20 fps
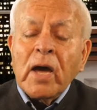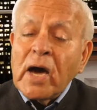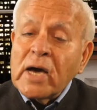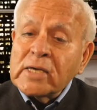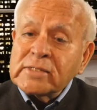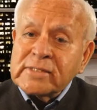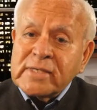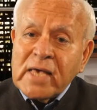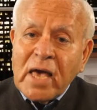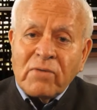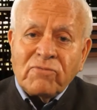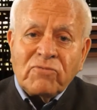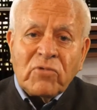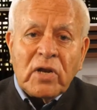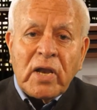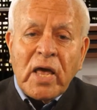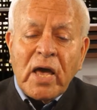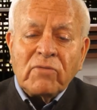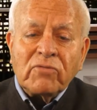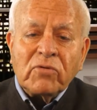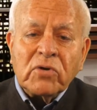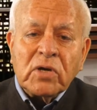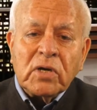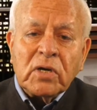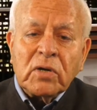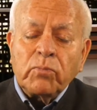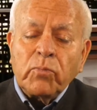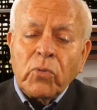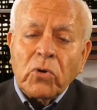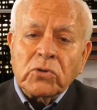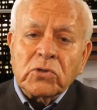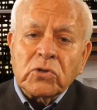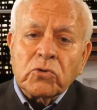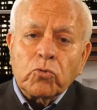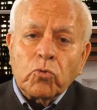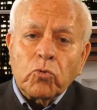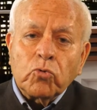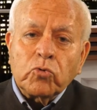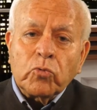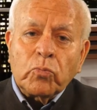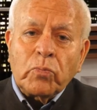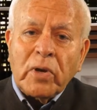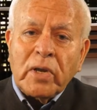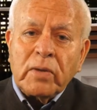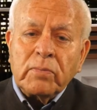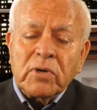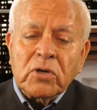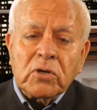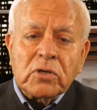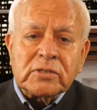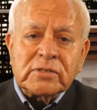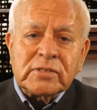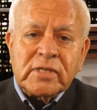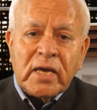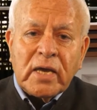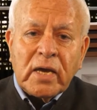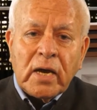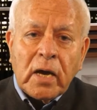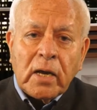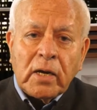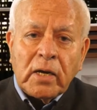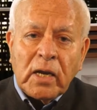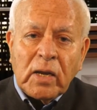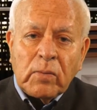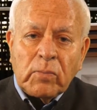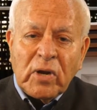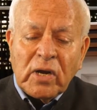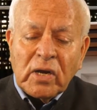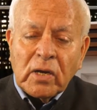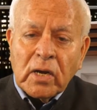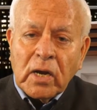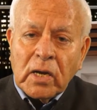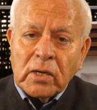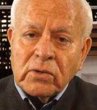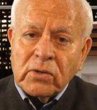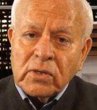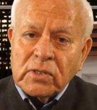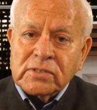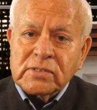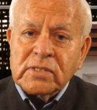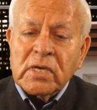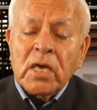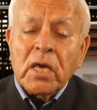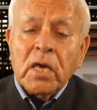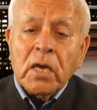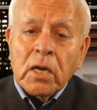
Assam will have an important role to play because they are neighboring countries.